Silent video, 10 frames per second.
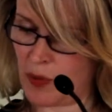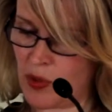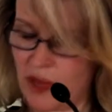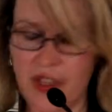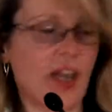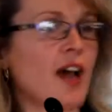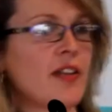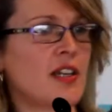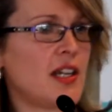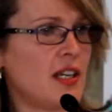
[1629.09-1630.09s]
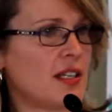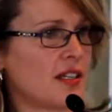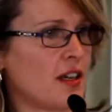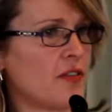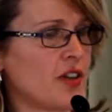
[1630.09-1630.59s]
Will their other needs
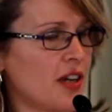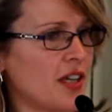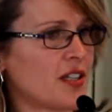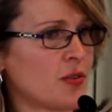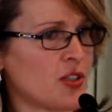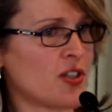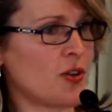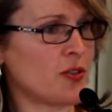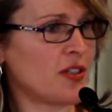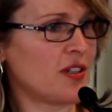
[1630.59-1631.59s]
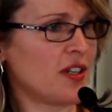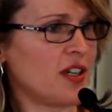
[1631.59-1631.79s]
suffer as a result?